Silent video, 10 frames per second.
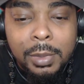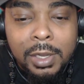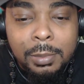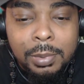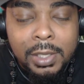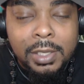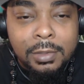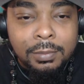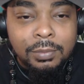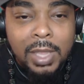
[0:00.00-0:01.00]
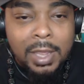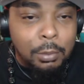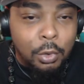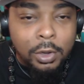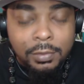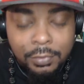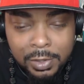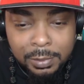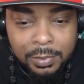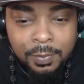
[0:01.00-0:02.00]
man, to play, not Morgan
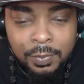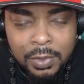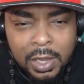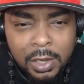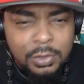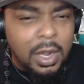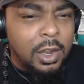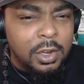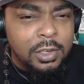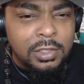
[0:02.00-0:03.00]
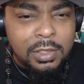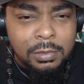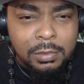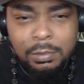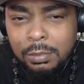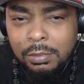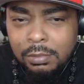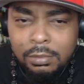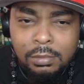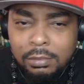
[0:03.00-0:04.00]
Freeman. Because I heard this said,
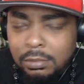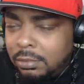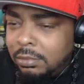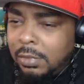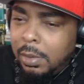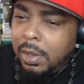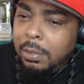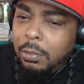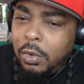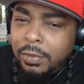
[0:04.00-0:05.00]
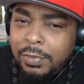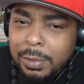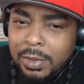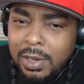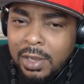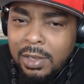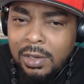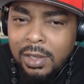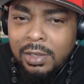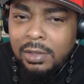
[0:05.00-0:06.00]
oh, like, Morgan Freeman dead.
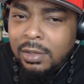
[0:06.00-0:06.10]
Like,